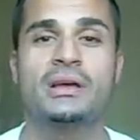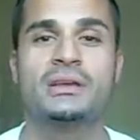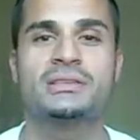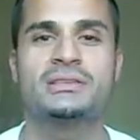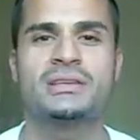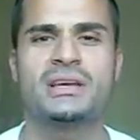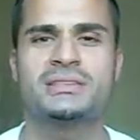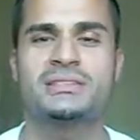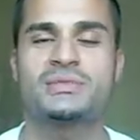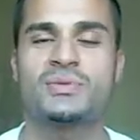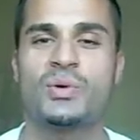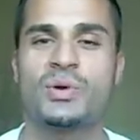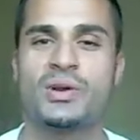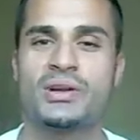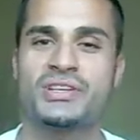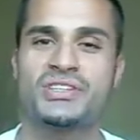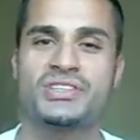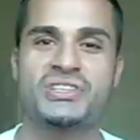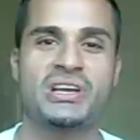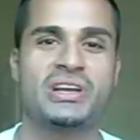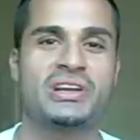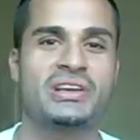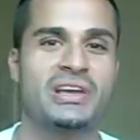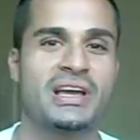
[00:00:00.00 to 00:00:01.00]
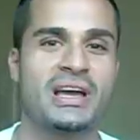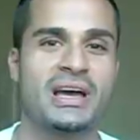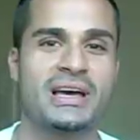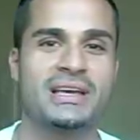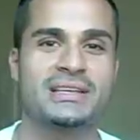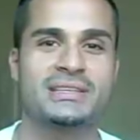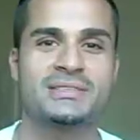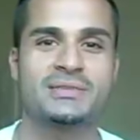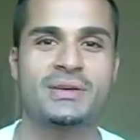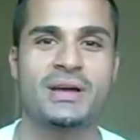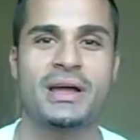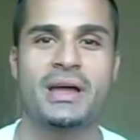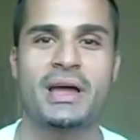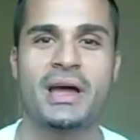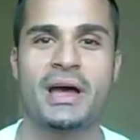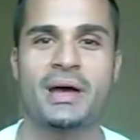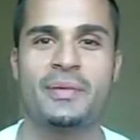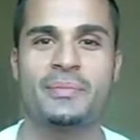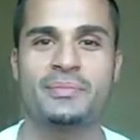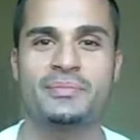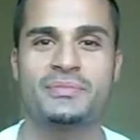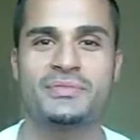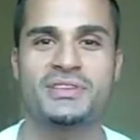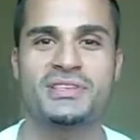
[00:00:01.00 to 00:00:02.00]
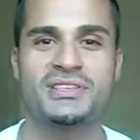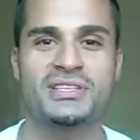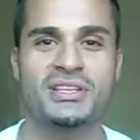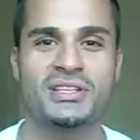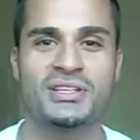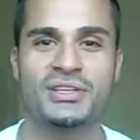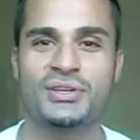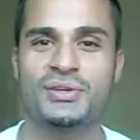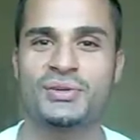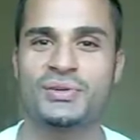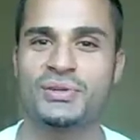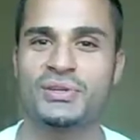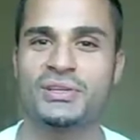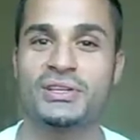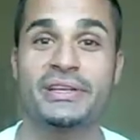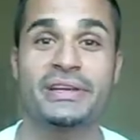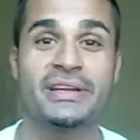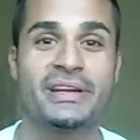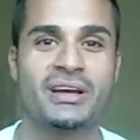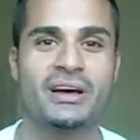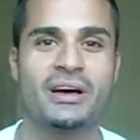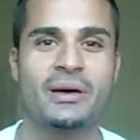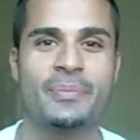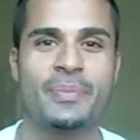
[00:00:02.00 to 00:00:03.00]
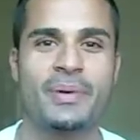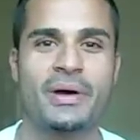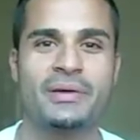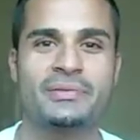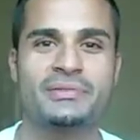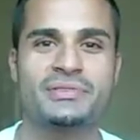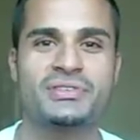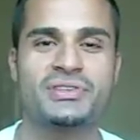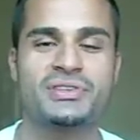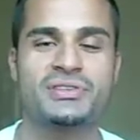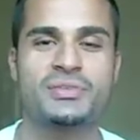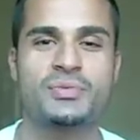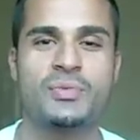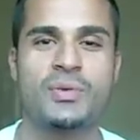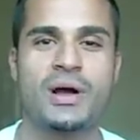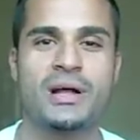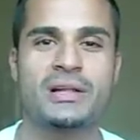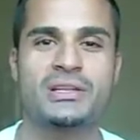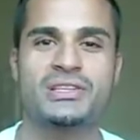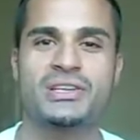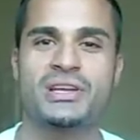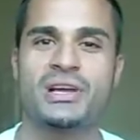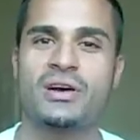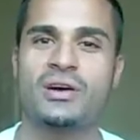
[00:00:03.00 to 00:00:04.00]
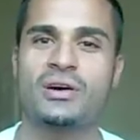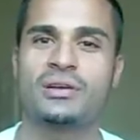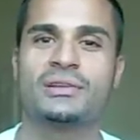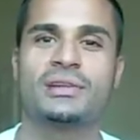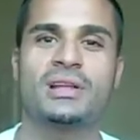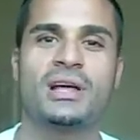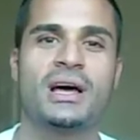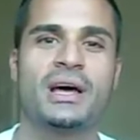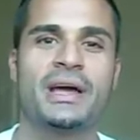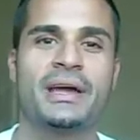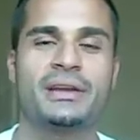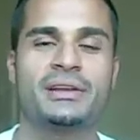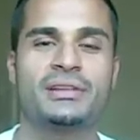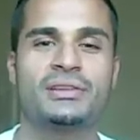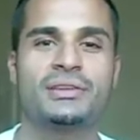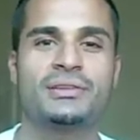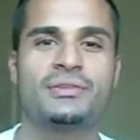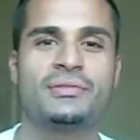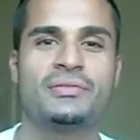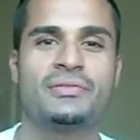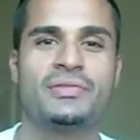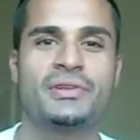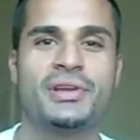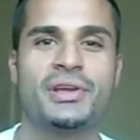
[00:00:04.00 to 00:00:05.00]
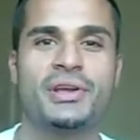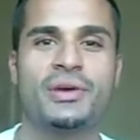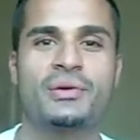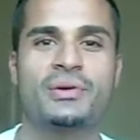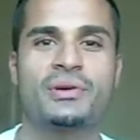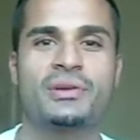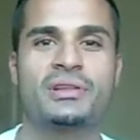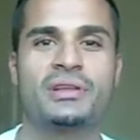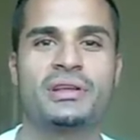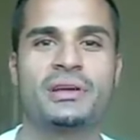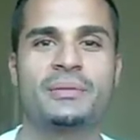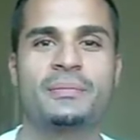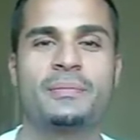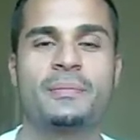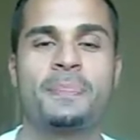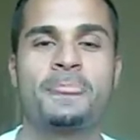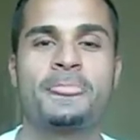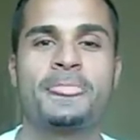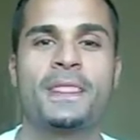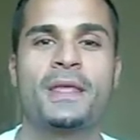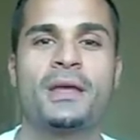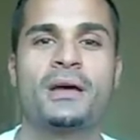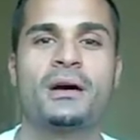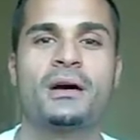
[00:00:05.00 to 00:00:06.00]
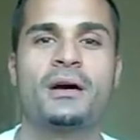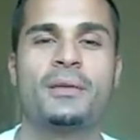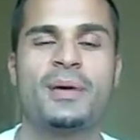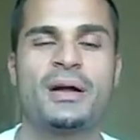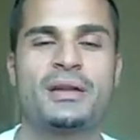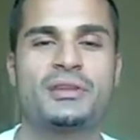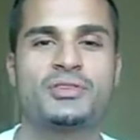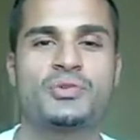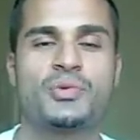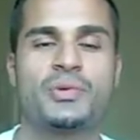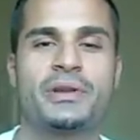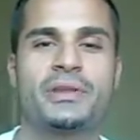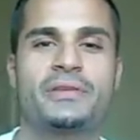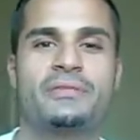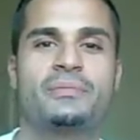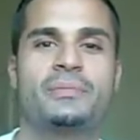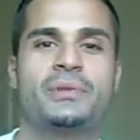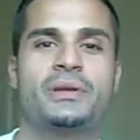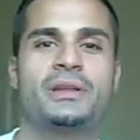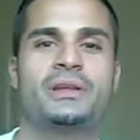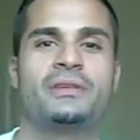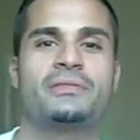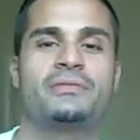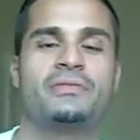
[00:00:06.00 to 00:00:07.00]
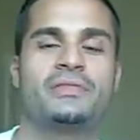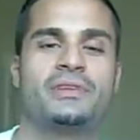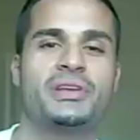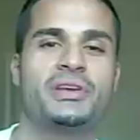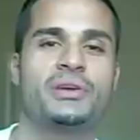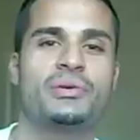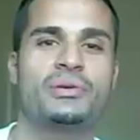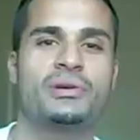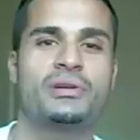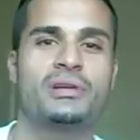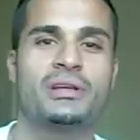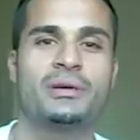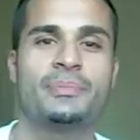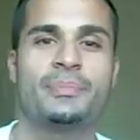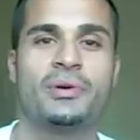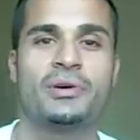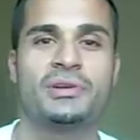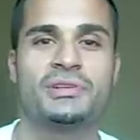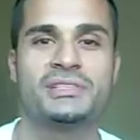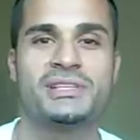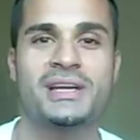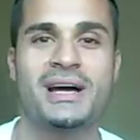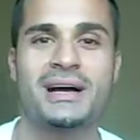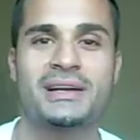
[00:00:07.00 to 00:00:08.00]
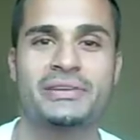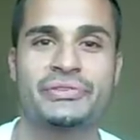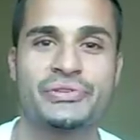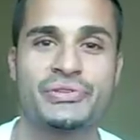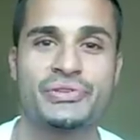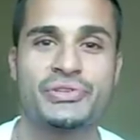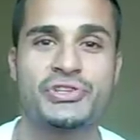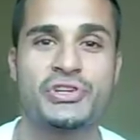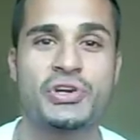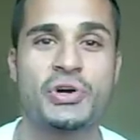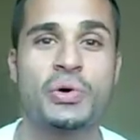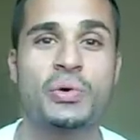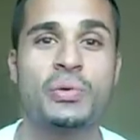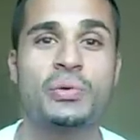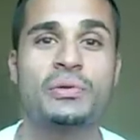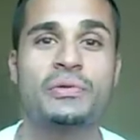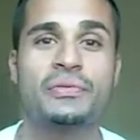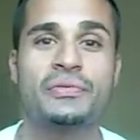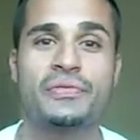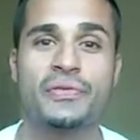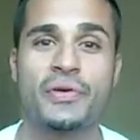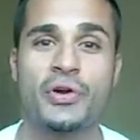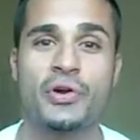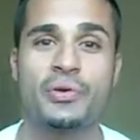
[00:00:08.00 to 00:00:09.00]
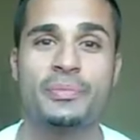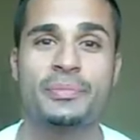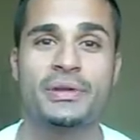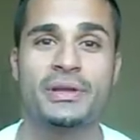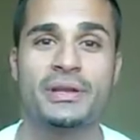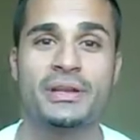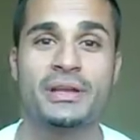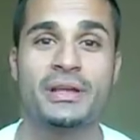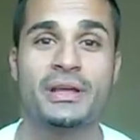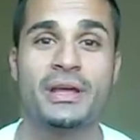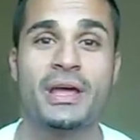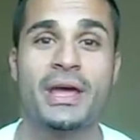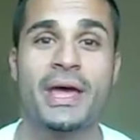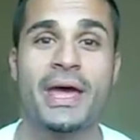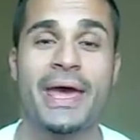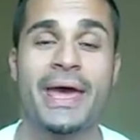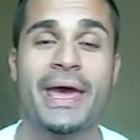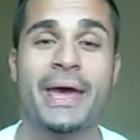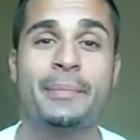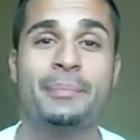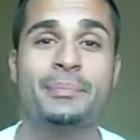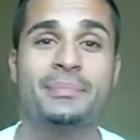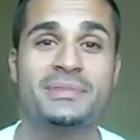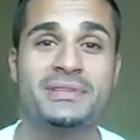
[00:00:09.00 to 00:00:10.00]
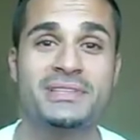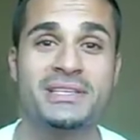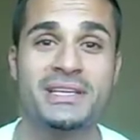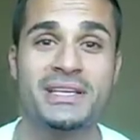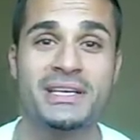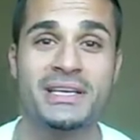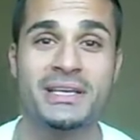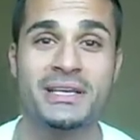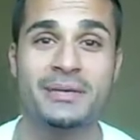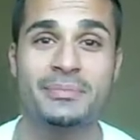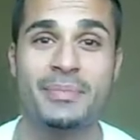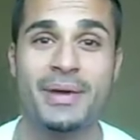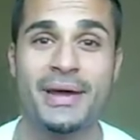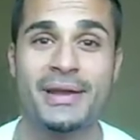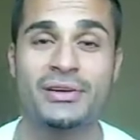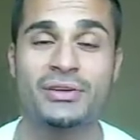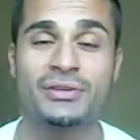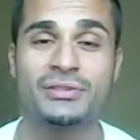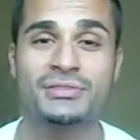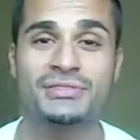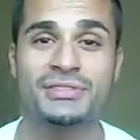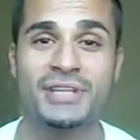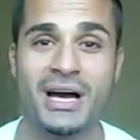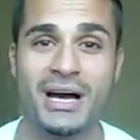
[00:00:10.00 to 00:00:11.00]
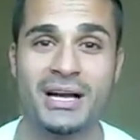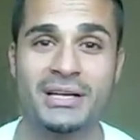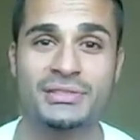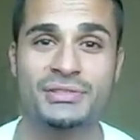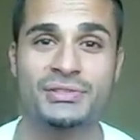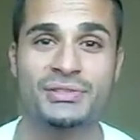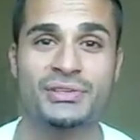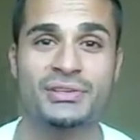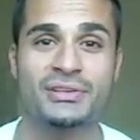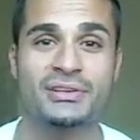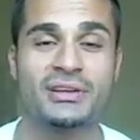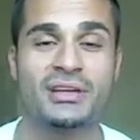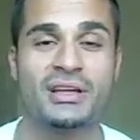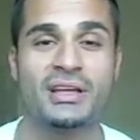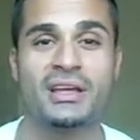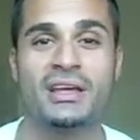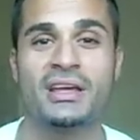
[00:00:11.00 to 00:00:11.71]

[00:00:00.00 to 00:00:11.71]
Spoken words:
So I just wanted to show you guys. I'm just a little lit up. I was just watching online a little video clip, about a 20-minute video clip on Dr. Joel Furhman, MD, medical doctor.